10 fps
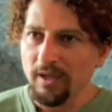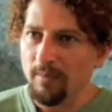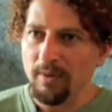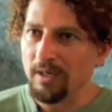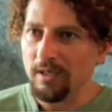
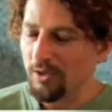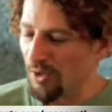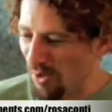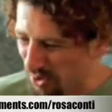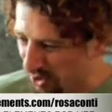I mean, there's
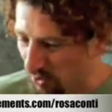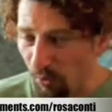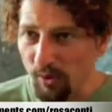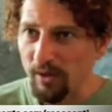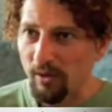no
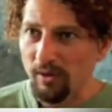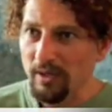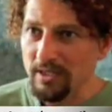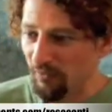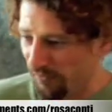soil.
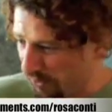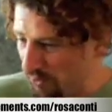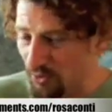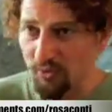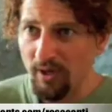It's a
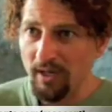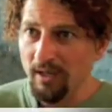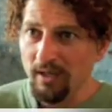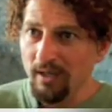fruit tree.